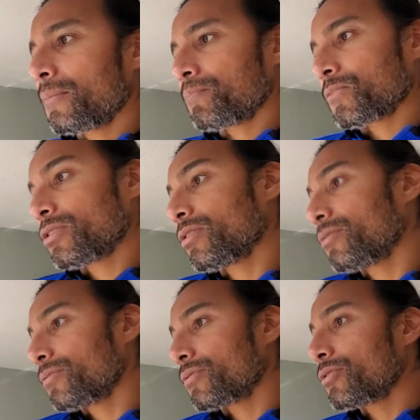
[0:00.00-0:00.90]

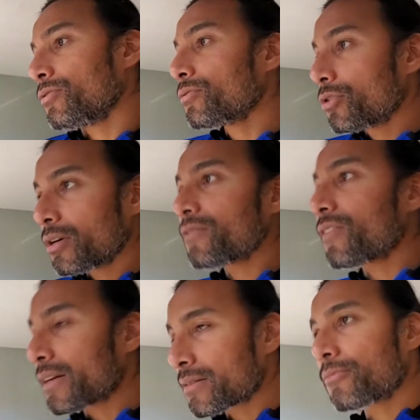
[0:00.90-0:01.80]
So you could
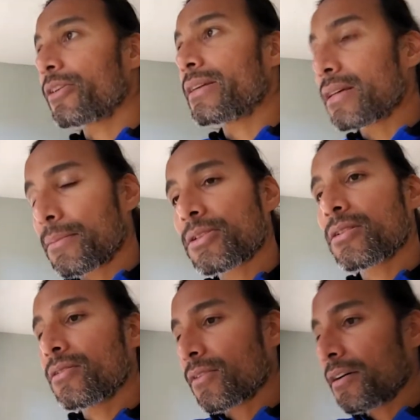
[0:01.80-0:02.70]
find some great diamonds in
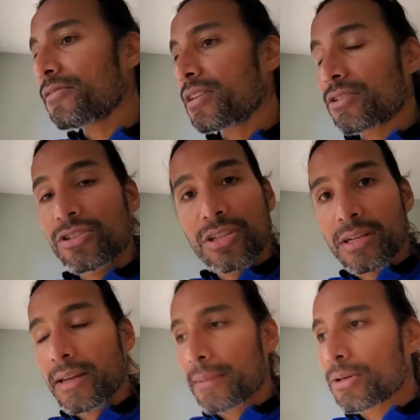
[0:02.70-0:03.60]
the roughs in shitty
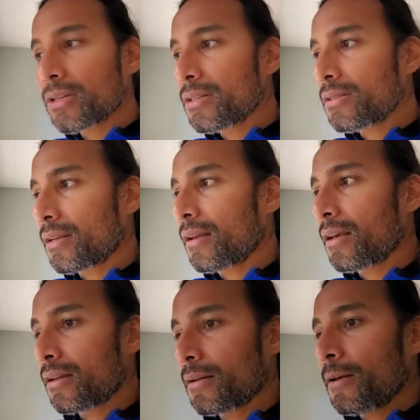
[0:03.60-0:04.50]
neighborhoods
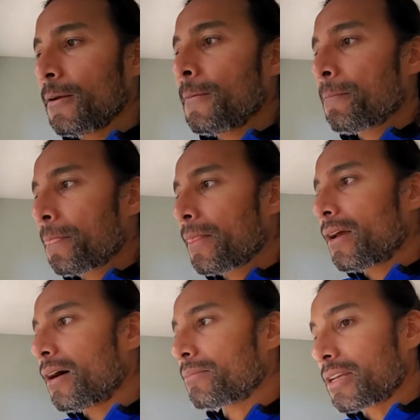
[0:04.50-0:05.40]
and
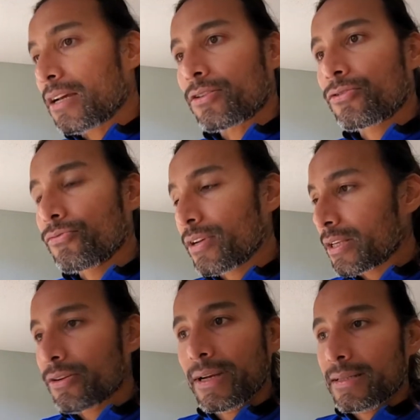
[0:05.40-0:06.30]
get really
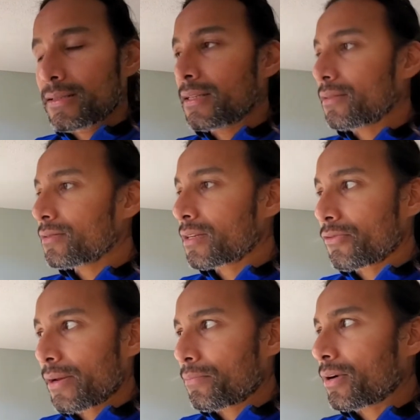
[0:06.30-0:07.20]
great deals and
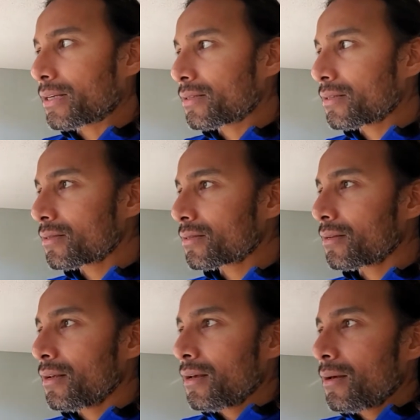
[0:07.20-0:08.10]
great prices.
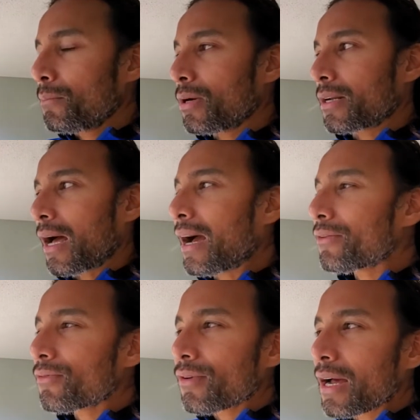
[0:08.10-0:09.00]
But I
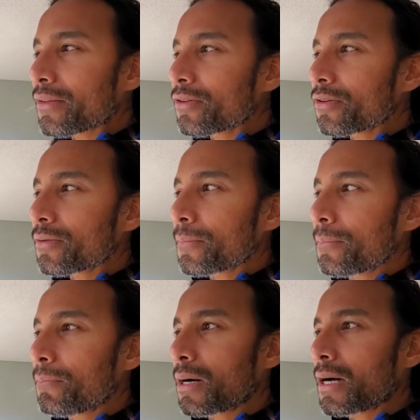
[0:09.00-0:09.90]
would rather
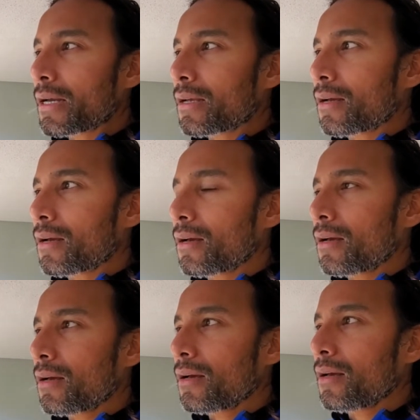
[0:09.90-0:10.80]
buy
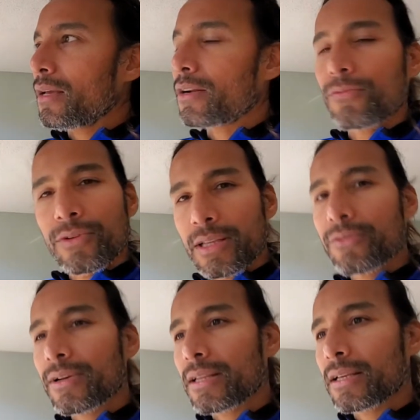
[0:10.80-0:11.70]
in a really,
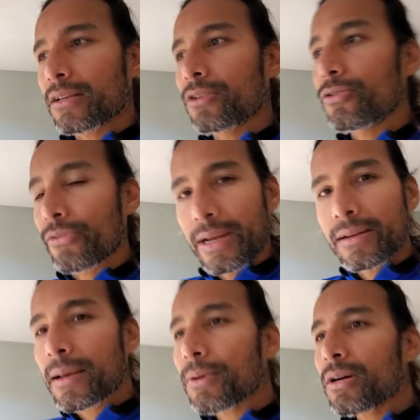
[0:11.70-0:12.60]
really great
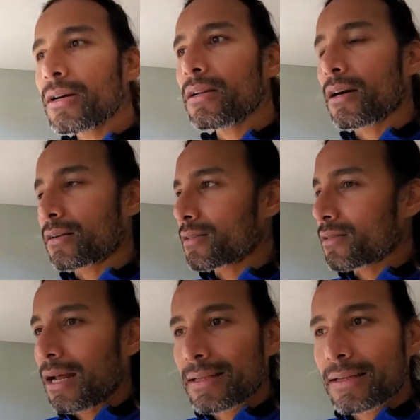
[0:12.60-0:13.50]
neighborhood, a
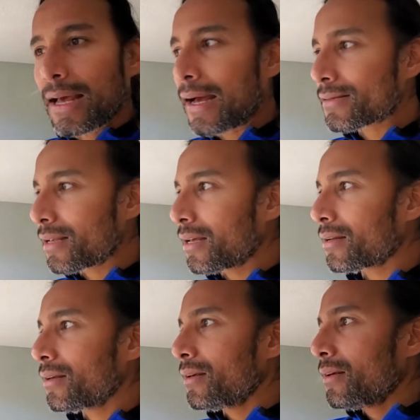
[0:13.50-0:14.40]
solid asset,